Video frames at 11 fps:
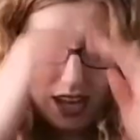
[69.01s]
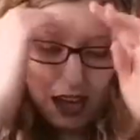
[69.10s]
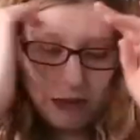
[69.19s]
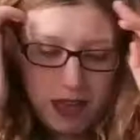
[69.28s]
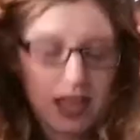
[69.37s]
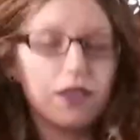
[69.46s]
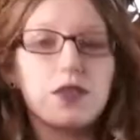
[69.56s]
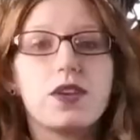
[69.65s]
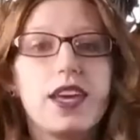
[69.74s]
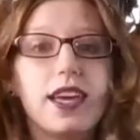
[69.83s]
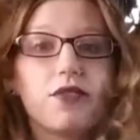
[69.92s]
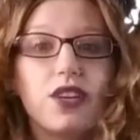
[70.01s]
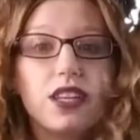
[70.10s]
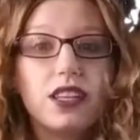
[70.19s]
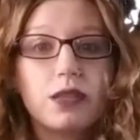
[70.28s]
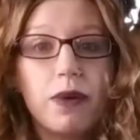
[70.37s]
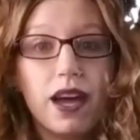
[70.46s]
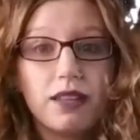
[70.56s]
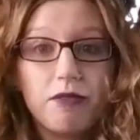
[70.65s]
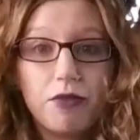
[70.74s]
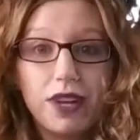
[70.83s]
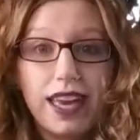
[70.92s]
and it really surprised
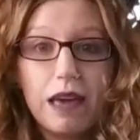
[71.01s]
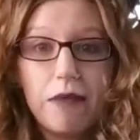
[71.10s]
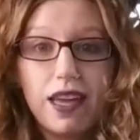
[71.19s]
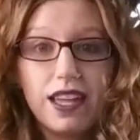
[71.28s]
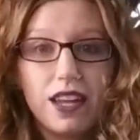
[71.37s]
me when it came in.